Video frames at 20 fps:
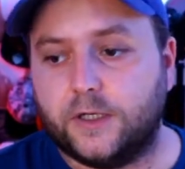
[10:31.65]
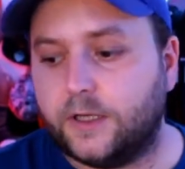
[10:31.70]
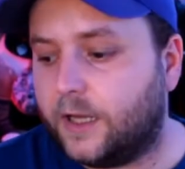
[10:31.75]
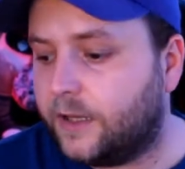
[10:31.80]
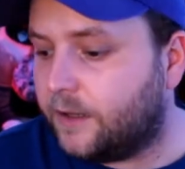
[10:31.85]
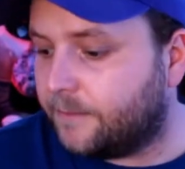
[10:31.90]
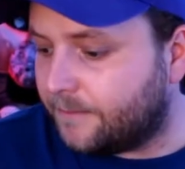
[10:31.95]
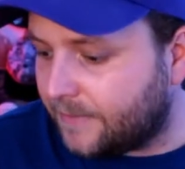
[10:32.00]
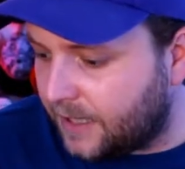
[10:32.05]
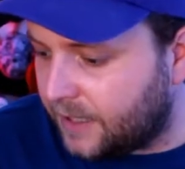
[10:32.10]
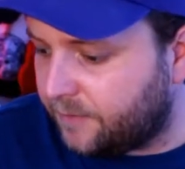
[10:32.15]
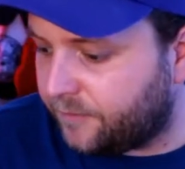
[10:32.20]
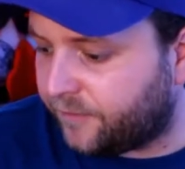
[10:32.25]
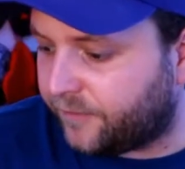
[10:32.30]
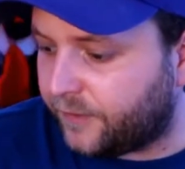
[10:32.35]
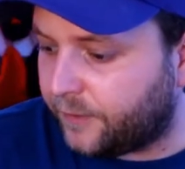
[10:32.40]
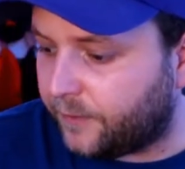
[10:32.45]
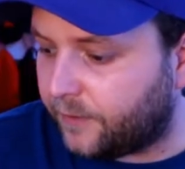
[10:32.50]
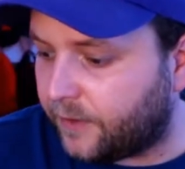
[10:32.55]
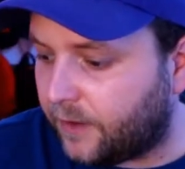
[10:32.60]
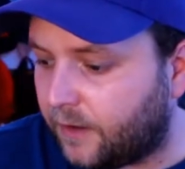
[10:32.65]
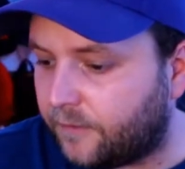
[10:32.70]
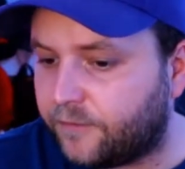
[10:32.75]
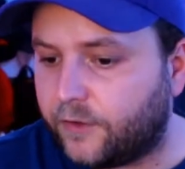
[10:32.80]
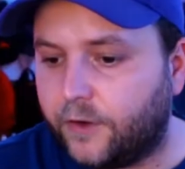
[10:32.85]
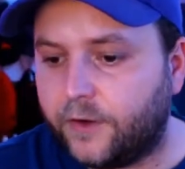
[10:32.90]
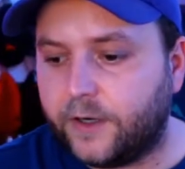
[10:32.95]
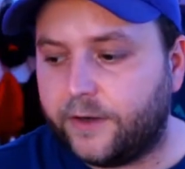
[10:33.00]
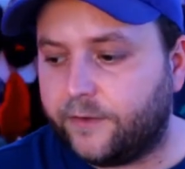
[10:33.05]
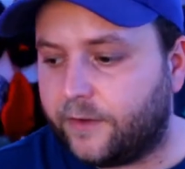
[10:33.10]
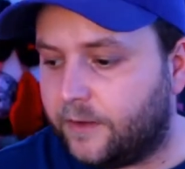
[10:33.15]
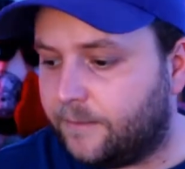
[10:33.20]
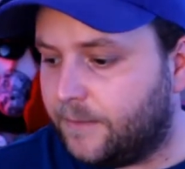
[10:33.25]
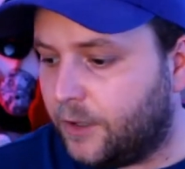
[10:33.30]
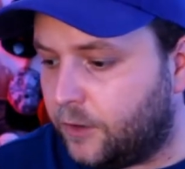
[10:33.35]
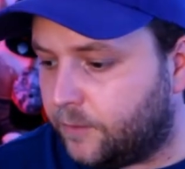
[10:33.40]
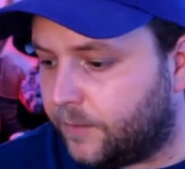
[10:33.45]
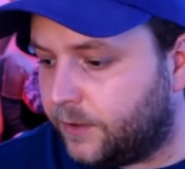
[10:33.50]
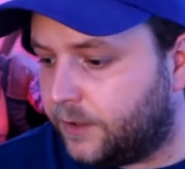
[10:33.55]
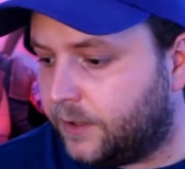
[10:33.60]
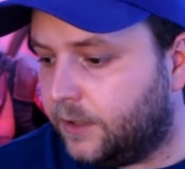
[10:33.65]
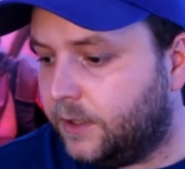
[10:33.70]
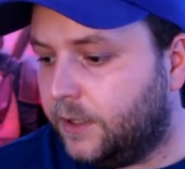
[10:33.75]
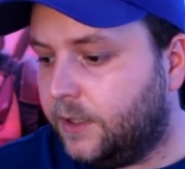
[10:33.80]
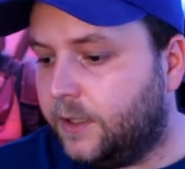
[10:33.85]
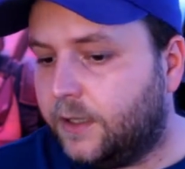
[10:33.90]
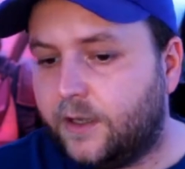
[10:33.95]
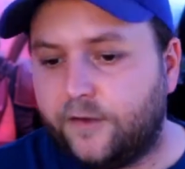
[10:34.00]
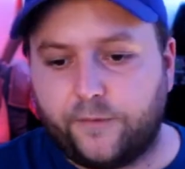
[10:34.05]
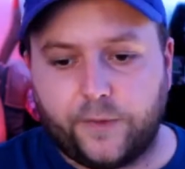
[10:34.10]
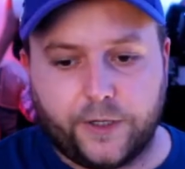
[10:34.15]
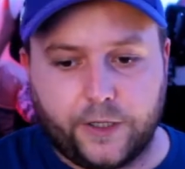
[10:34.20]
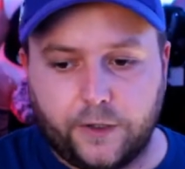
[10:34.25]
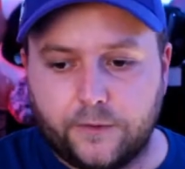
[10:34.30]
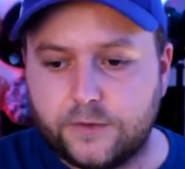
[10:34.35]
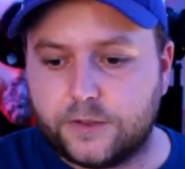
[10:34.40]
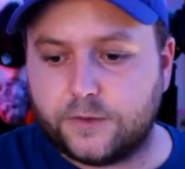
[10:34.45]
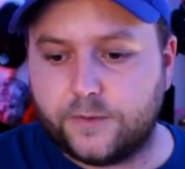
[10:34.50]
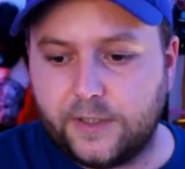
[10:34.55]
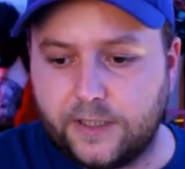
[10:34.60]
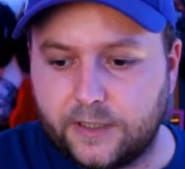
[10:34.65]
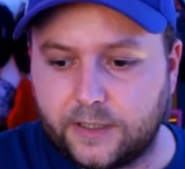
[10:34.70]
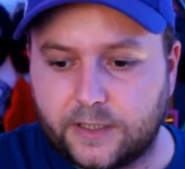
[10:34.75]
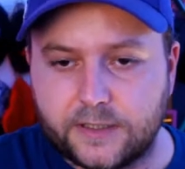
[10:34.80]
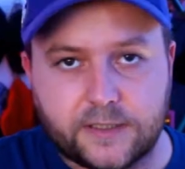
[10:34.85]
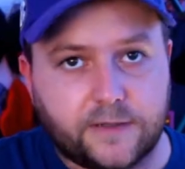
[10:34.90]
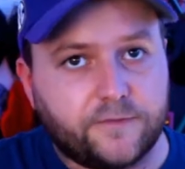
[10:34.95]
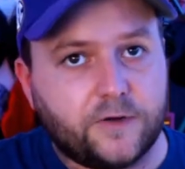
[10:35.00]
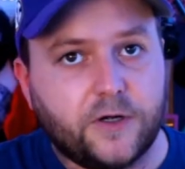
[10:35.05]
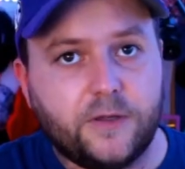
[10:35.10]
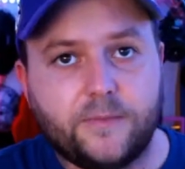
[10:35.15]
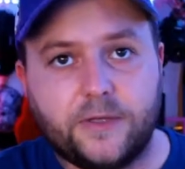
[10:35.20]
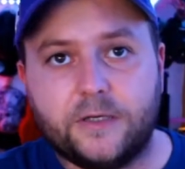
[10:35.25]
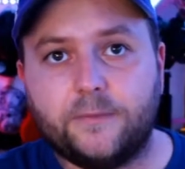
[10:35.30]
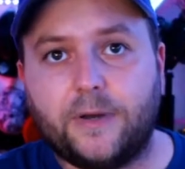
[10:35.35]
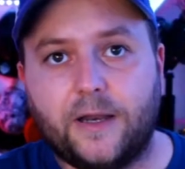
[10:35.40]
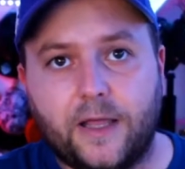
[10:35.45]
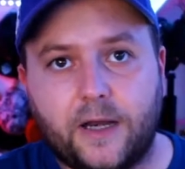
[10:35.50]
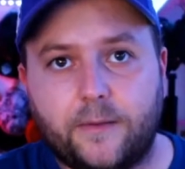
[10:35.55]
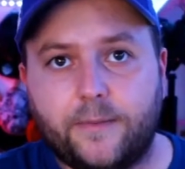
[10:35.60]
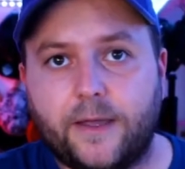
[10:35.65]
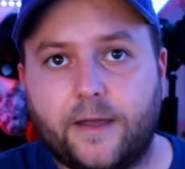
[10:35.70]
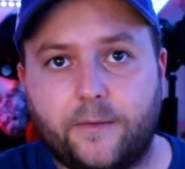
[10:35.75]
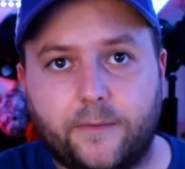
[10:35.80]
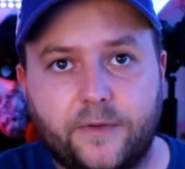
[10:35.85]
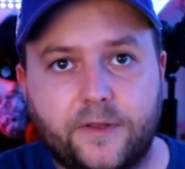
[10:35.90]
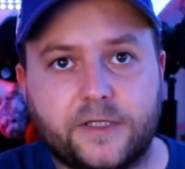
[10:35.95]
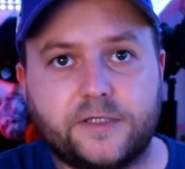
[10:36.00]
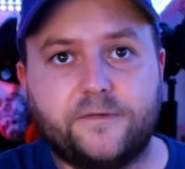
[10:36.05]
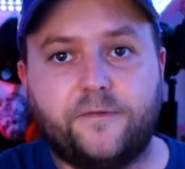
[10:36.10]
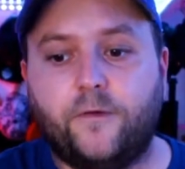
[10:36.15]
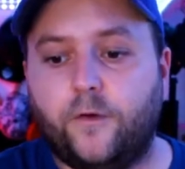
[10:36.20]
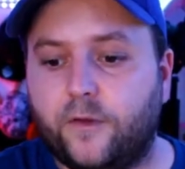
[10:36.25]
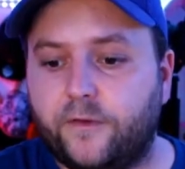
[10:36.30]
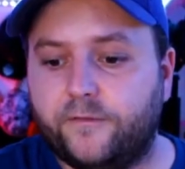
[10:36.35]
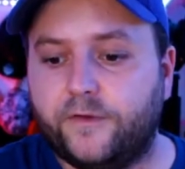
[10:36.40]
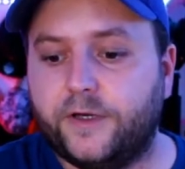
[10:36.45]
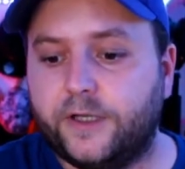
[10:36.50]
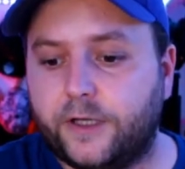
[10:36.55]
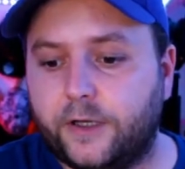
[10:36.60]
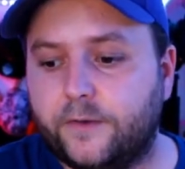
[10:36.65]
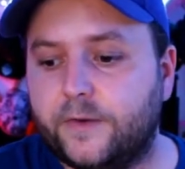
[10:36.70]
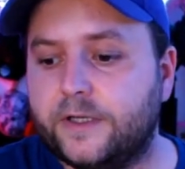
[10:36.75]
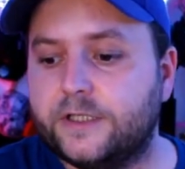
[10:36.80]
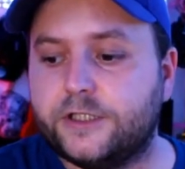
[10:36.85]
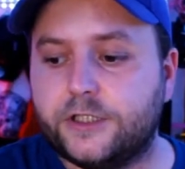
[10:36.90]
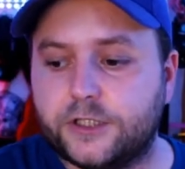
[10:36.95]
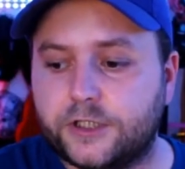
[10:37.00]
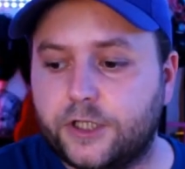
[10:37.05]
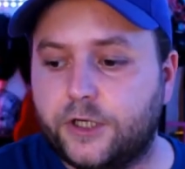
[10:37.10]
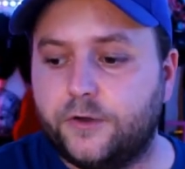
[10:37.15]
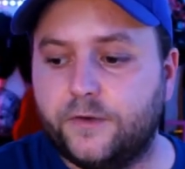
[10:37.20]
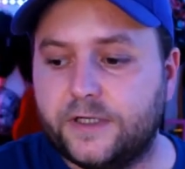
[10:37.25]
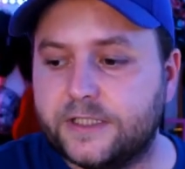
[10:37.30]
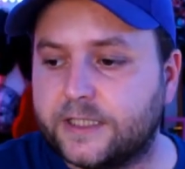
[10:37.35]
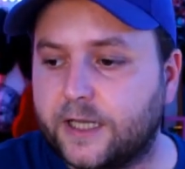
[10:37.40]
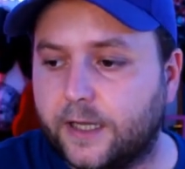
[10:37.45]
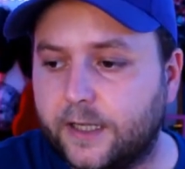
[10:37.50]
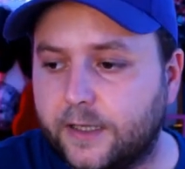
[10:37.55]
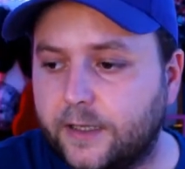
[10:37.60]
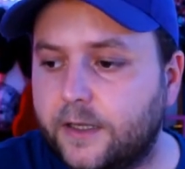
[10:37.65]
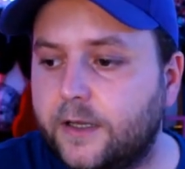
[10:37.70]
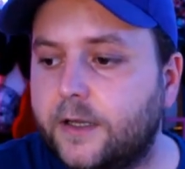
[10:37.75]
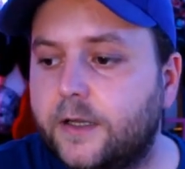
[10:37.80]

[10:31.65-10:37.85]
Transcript: And the main filter that I've got on here at the moment, if we go to it, because I've only been playing about with this for the video, is just a noise gate.